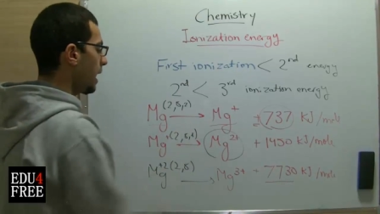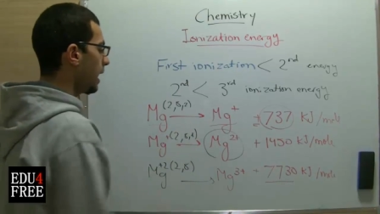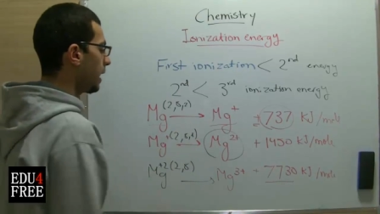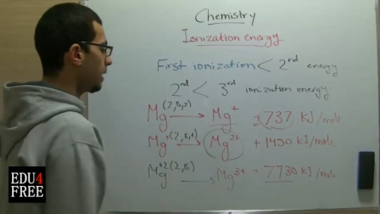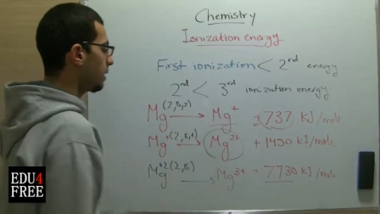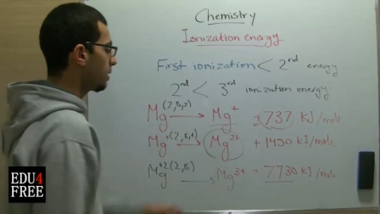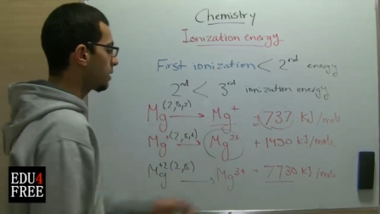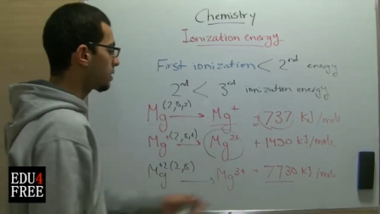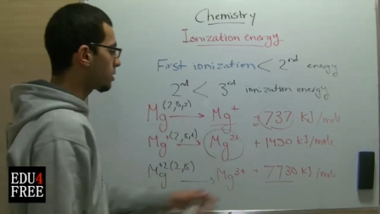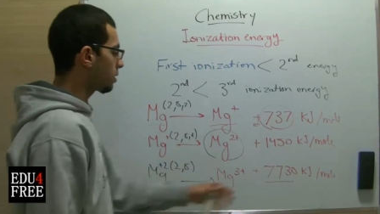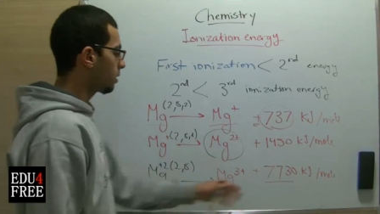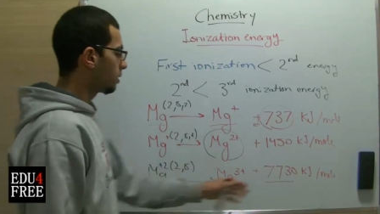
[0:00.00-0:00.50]

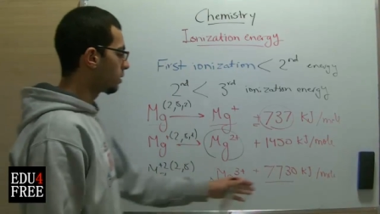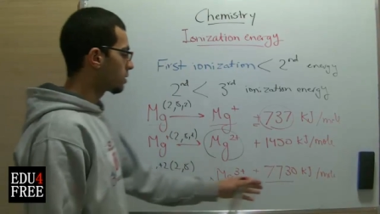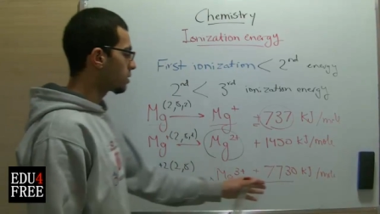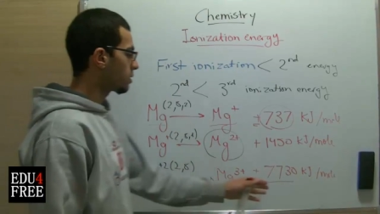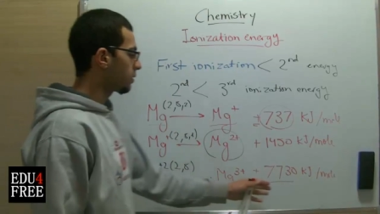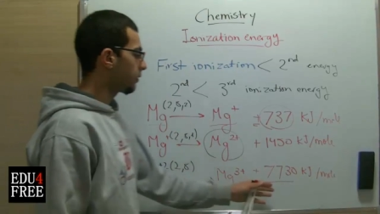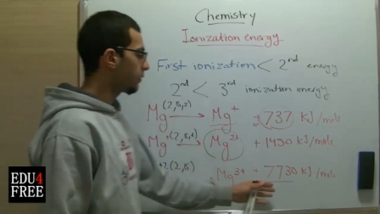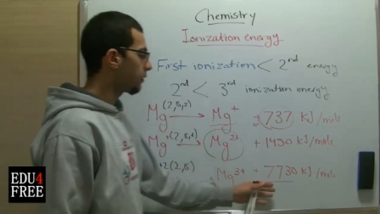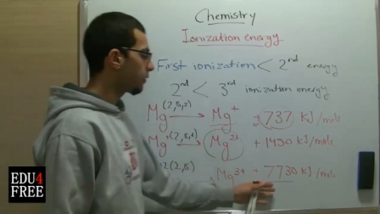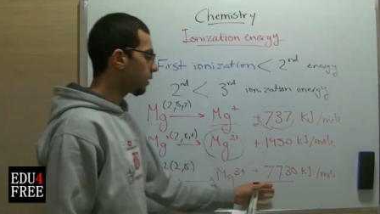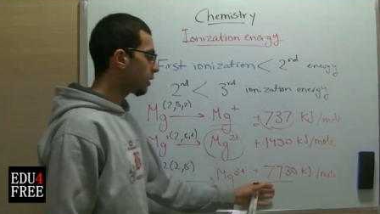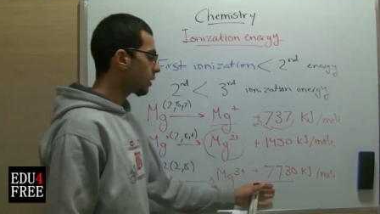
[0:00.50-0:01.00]
And it's
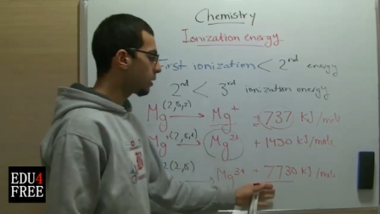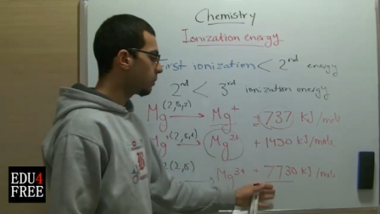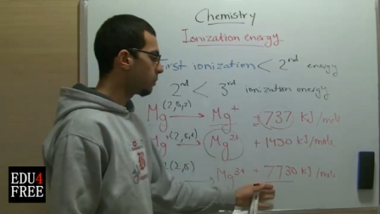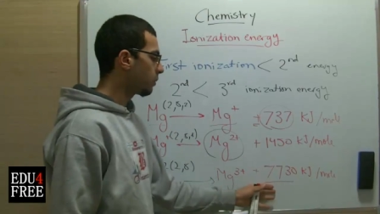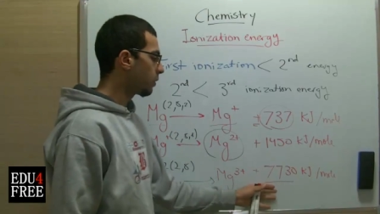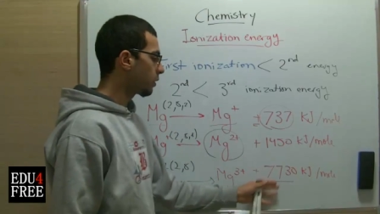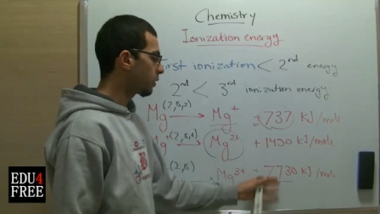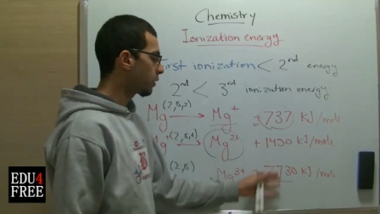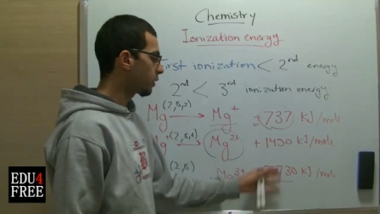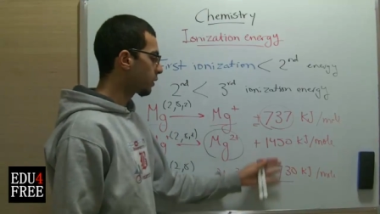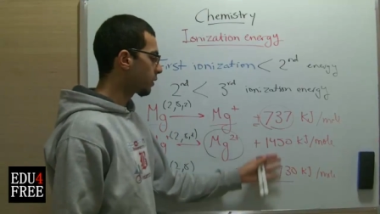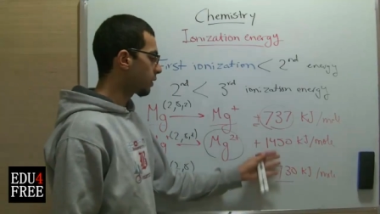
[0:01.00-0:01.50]
also far
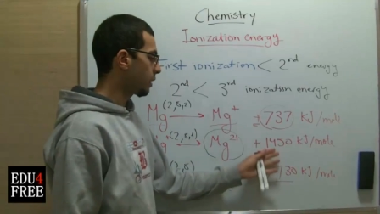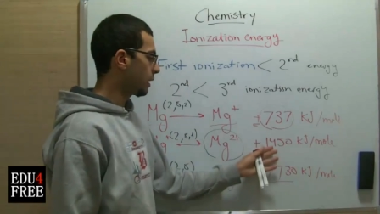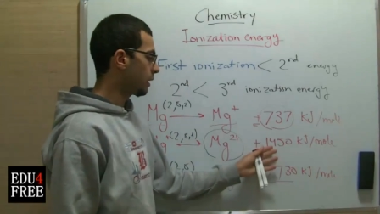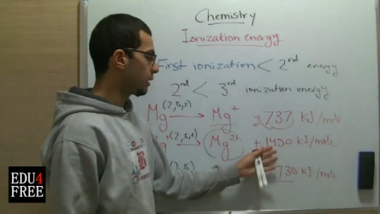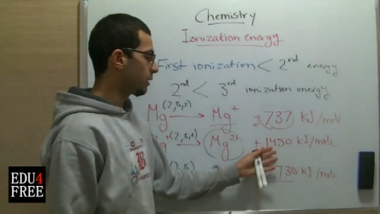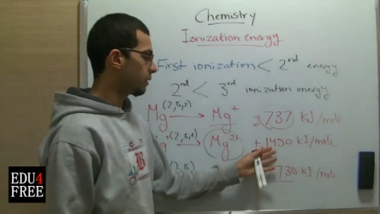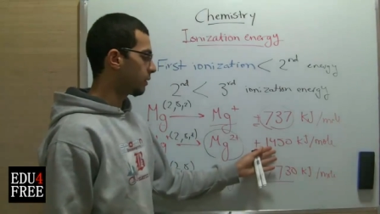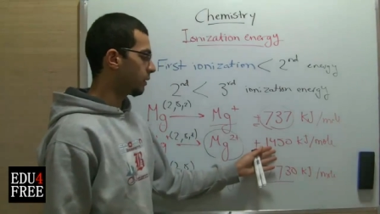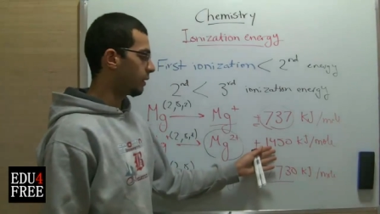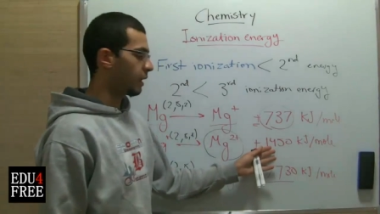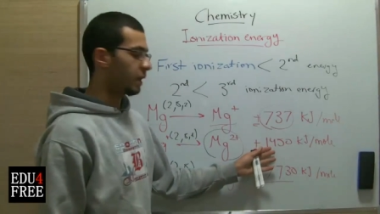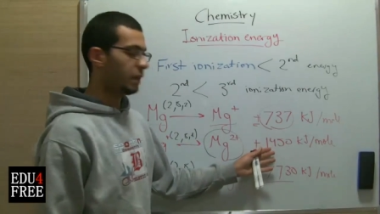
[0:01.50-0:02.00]
more
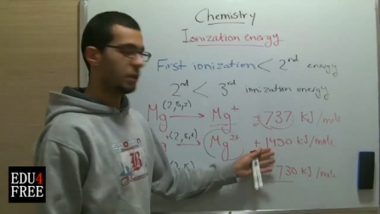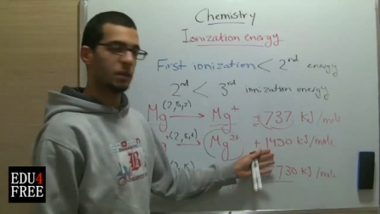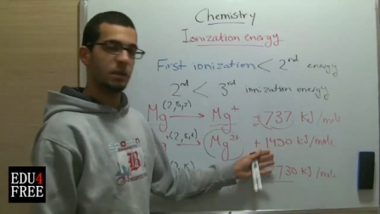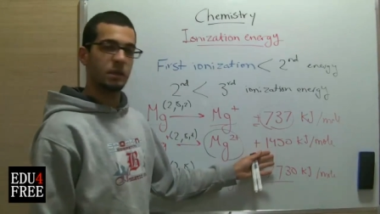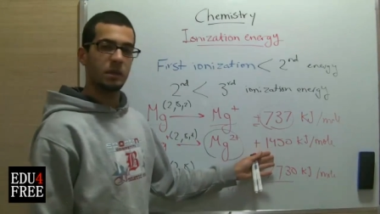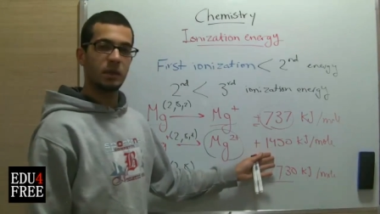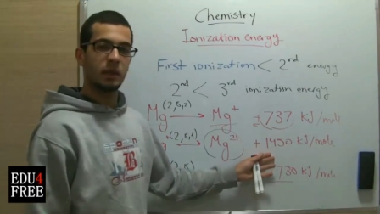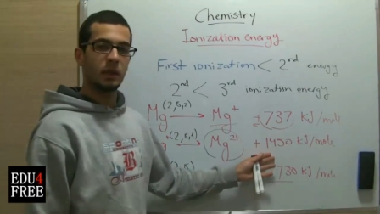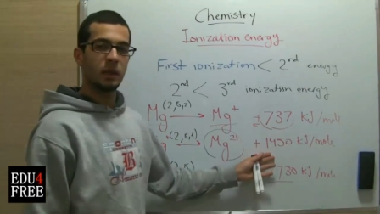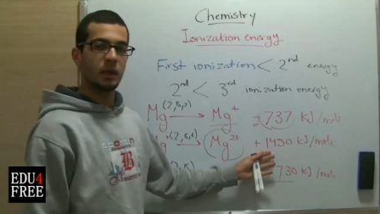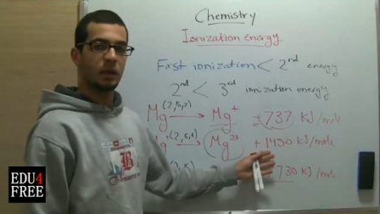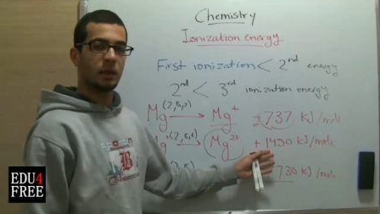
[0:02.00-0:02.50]
greater than
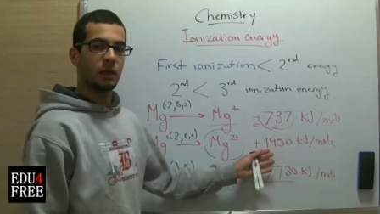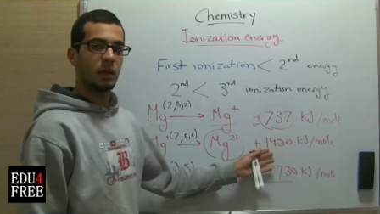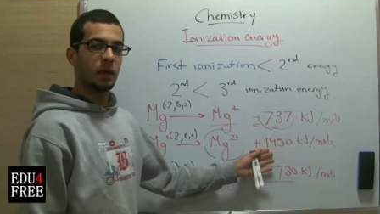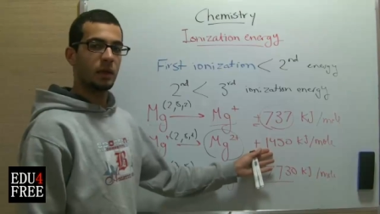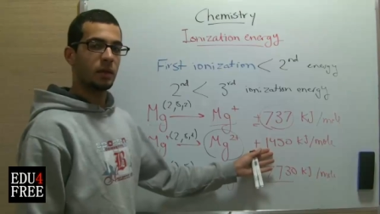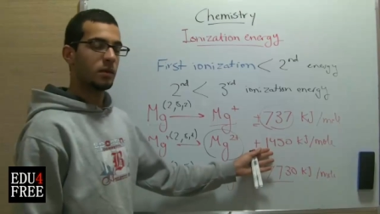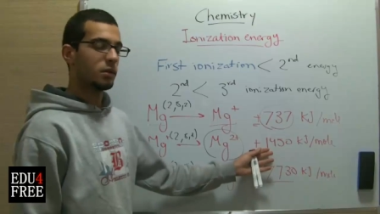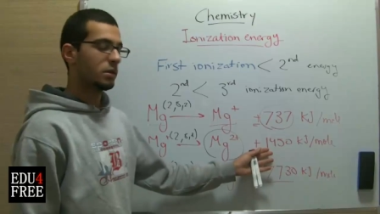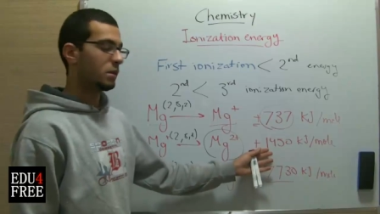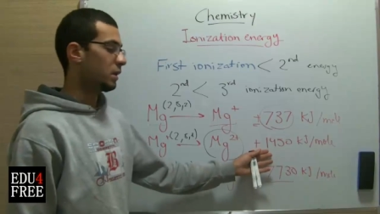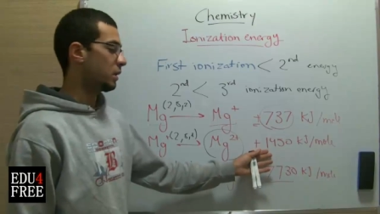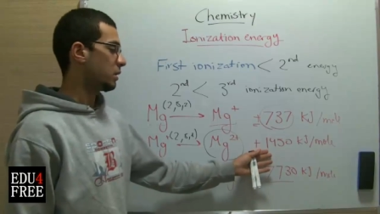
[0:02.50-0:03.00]
the second
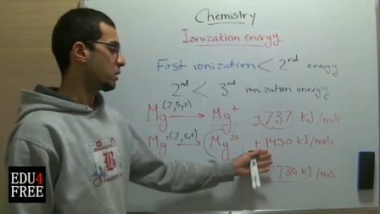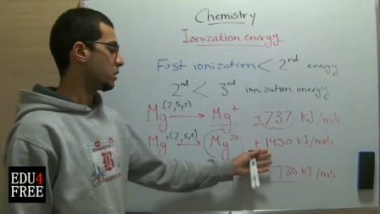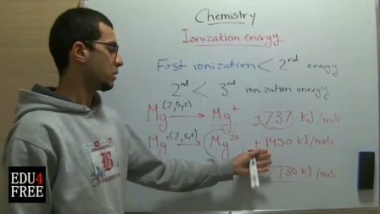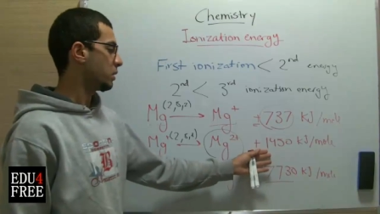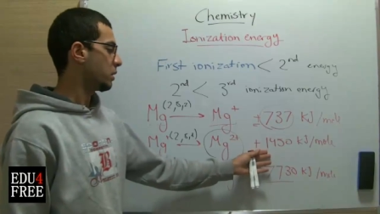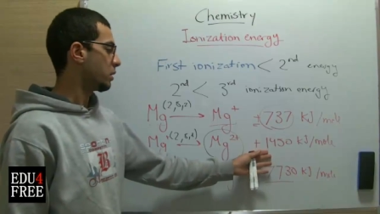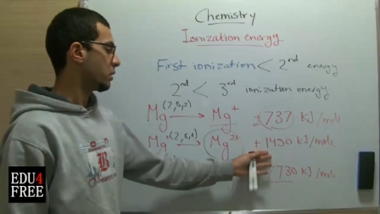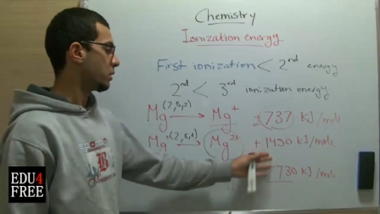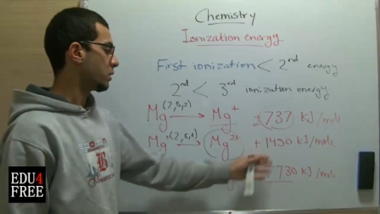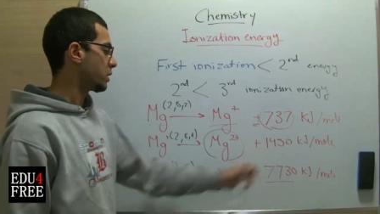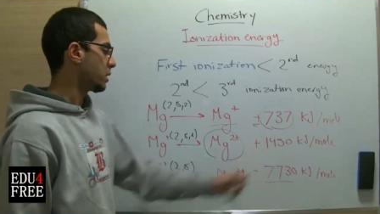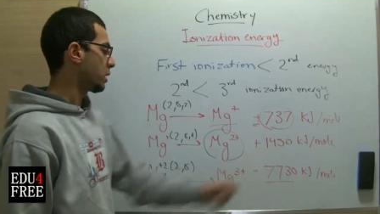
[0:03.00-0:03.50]

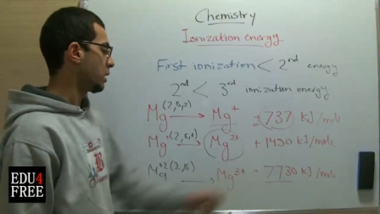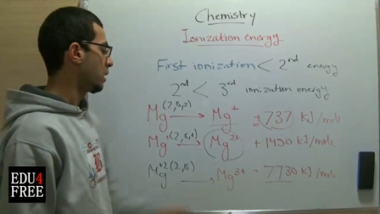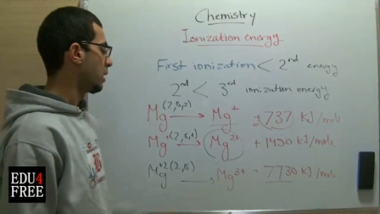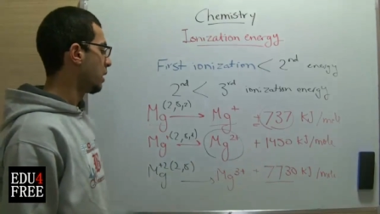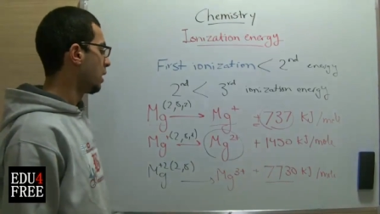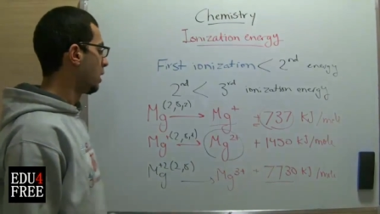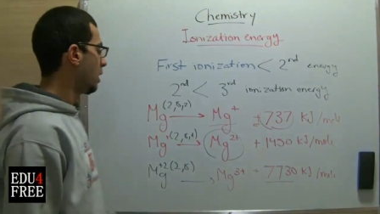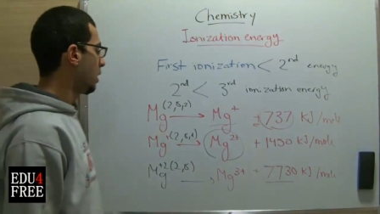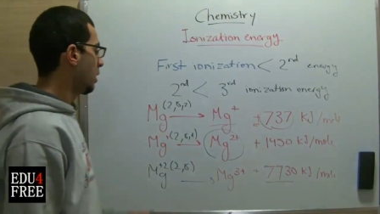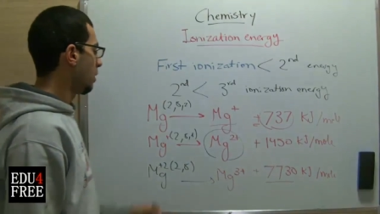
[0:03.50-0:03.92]
ionization energy,